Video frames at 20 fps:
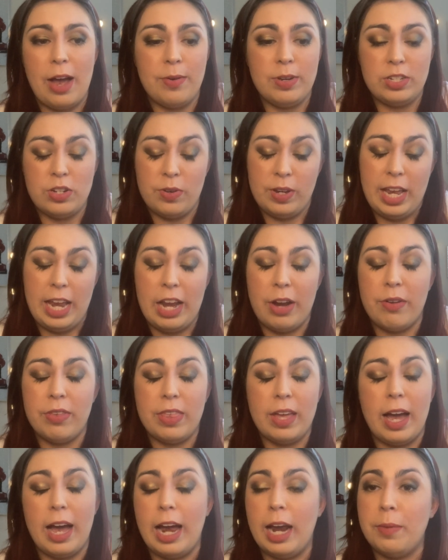was okay with
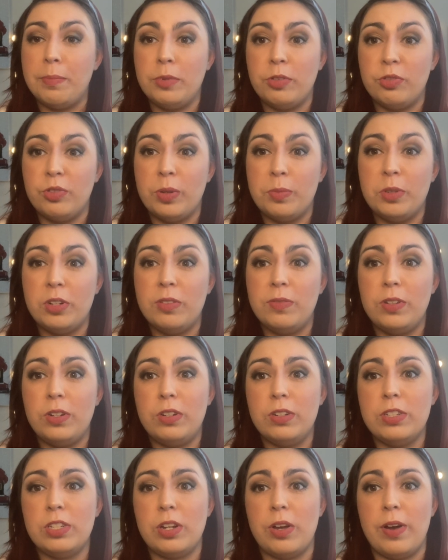the eye
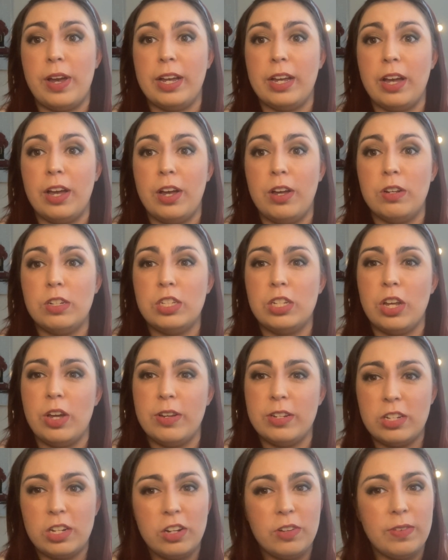removal. So I go, so
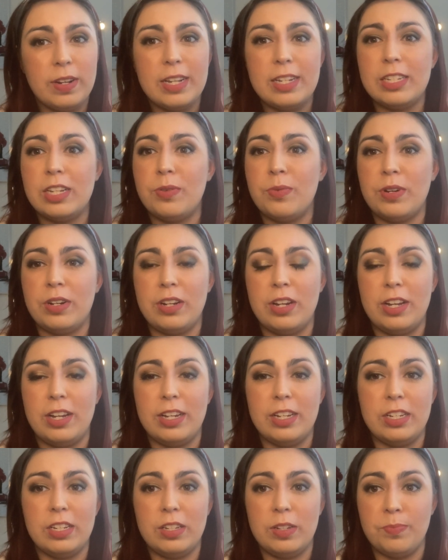is there a reason we're
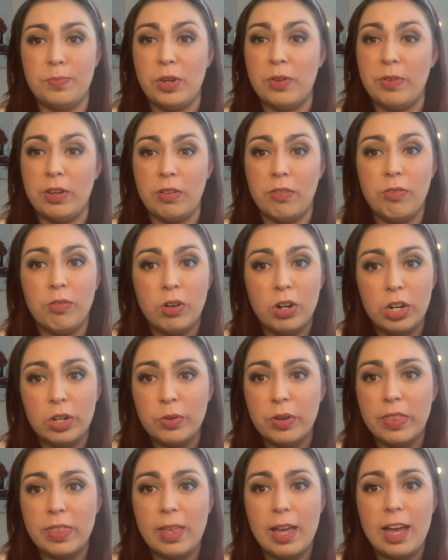not moving forward
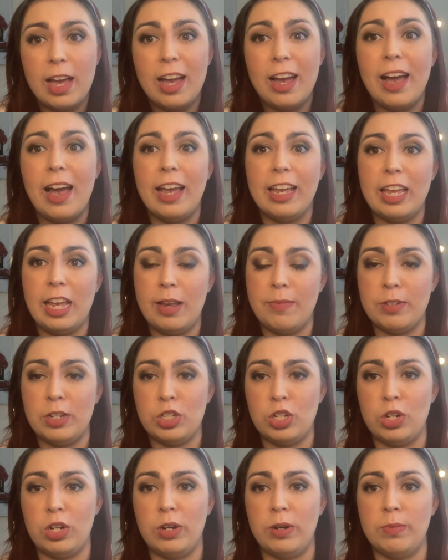with that? I came to
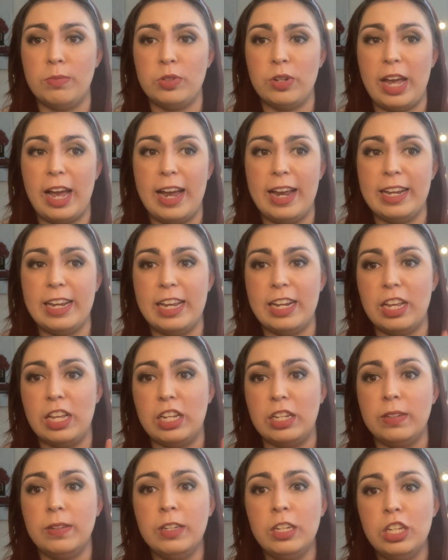terms, I need
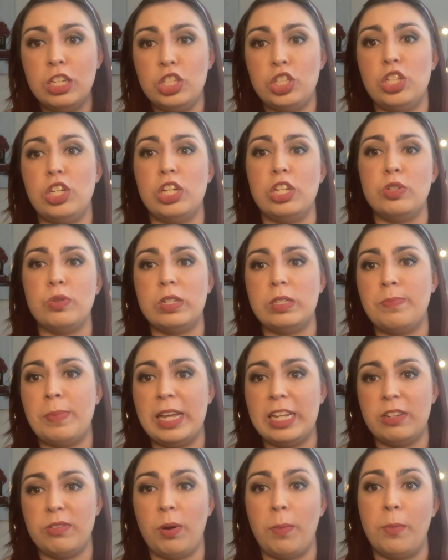to choose what's
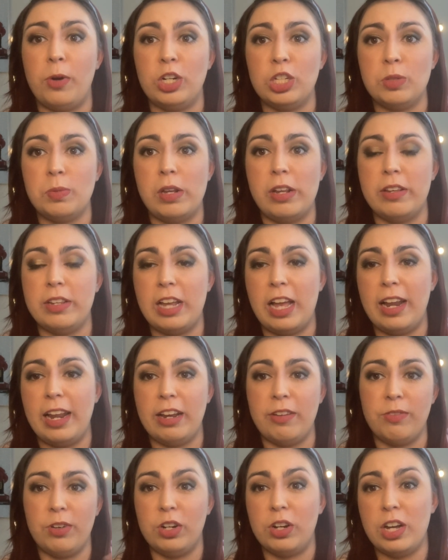best for Marshmallow, not
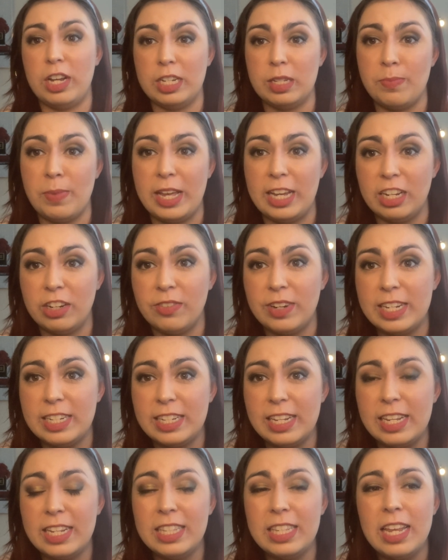like for cosmetic
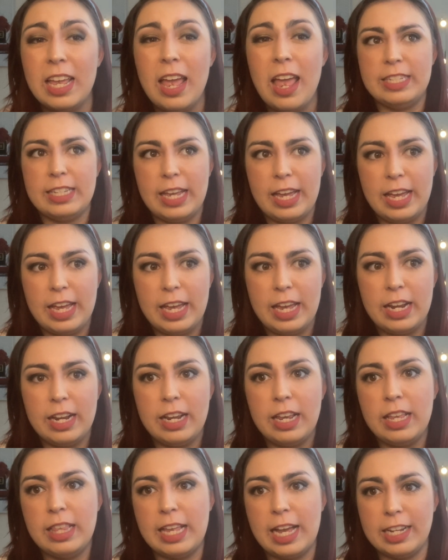reasons. Said
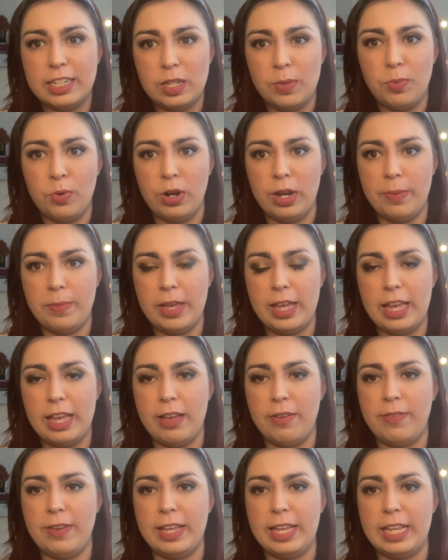next appointment,
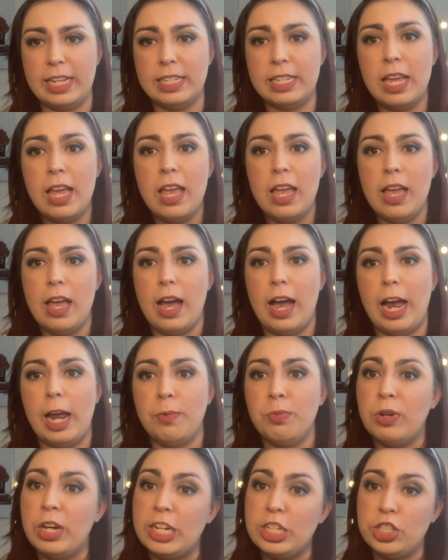if his eye
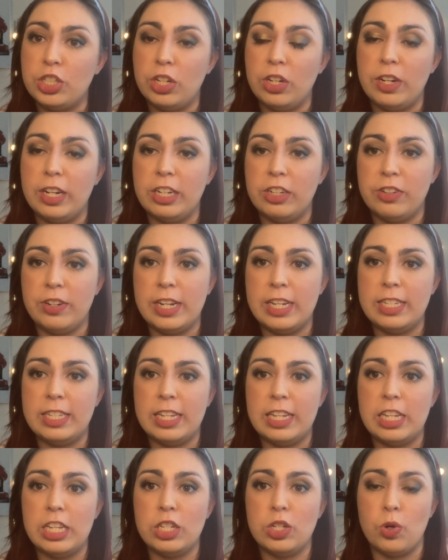pressure
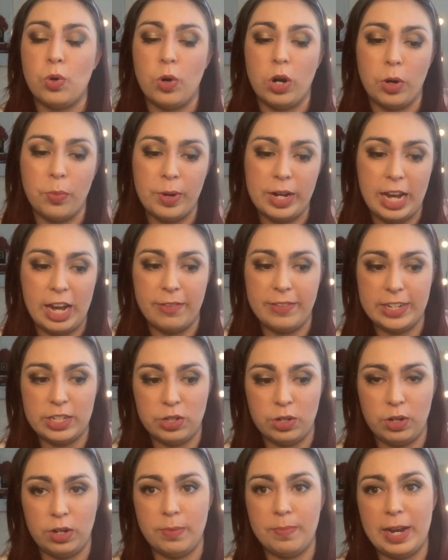increases or when I
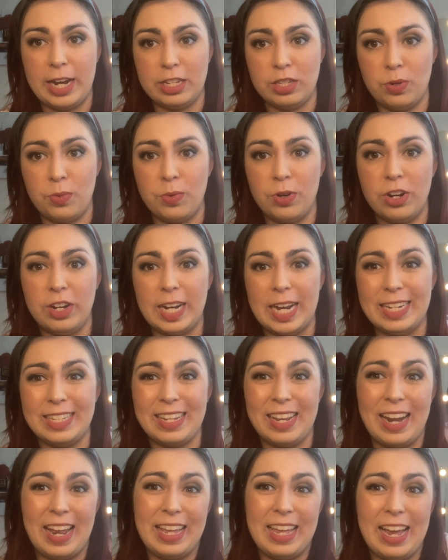return back to work, I
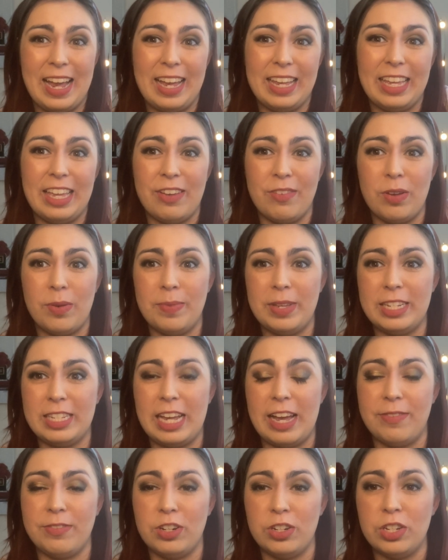said I can't give him his
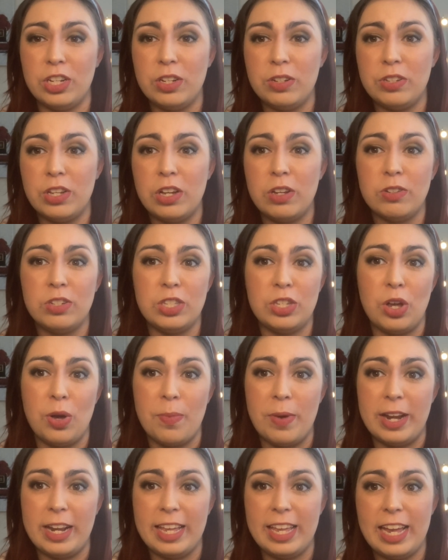afternoon dose.
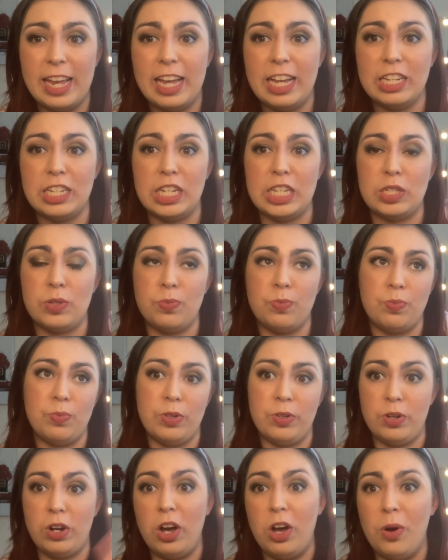Nobody can, because
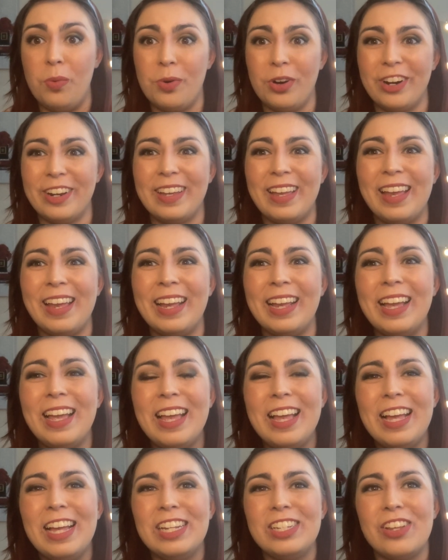we were all working.
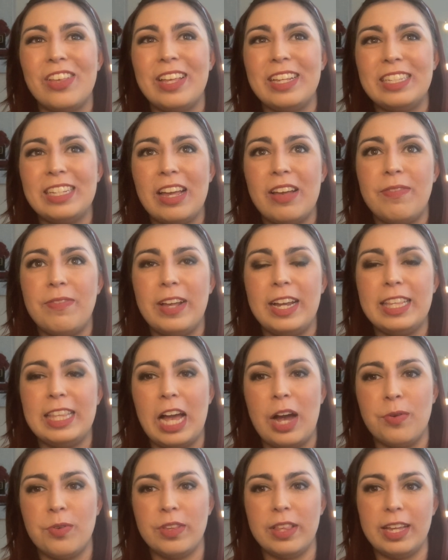So they said if like
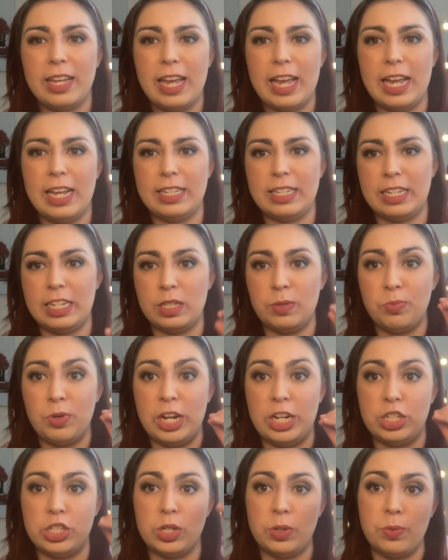that were the case and his
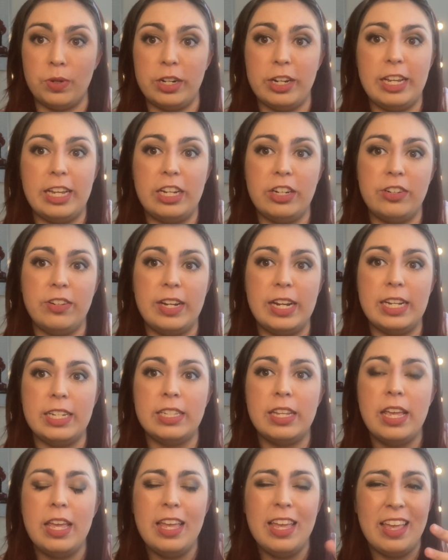pressure were to increase,
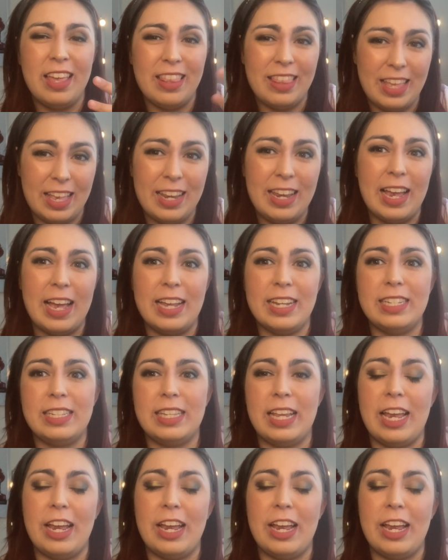then yes,